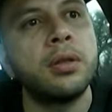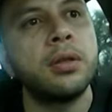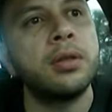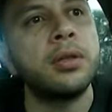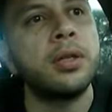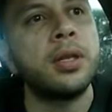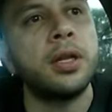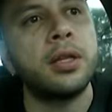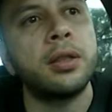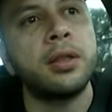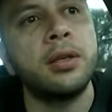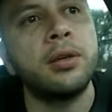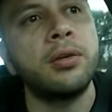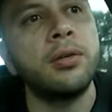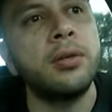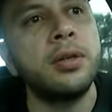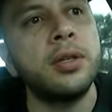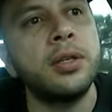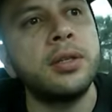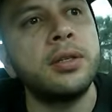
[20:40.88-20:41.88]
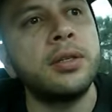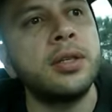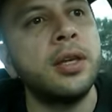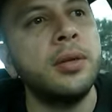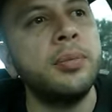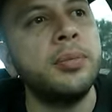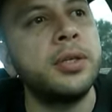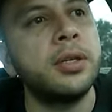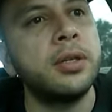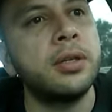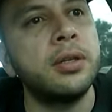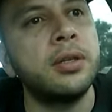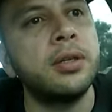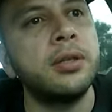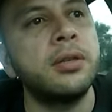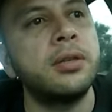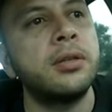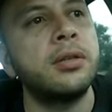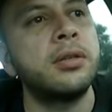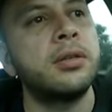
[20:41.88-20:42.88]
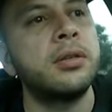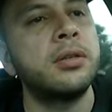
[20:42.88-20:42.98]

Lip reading: like the only exception is